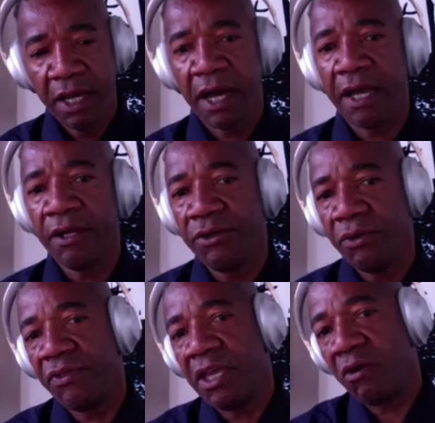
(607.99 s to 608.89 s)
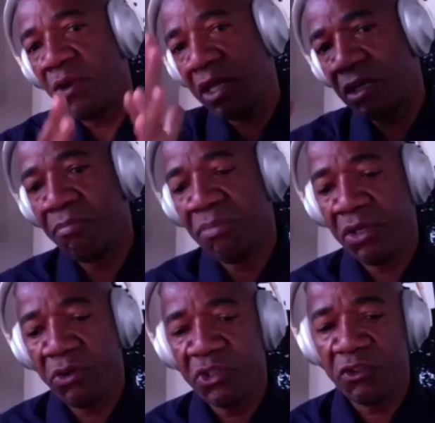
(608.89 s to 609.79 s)
I do think we can
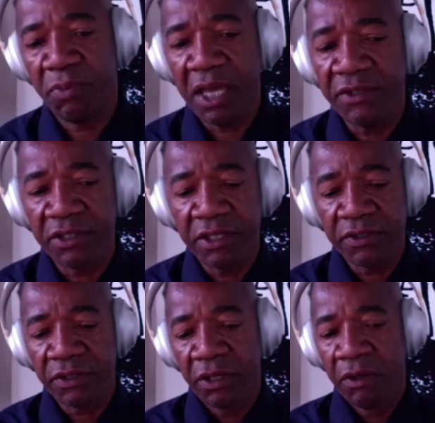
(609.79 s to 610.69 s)
imbue spaces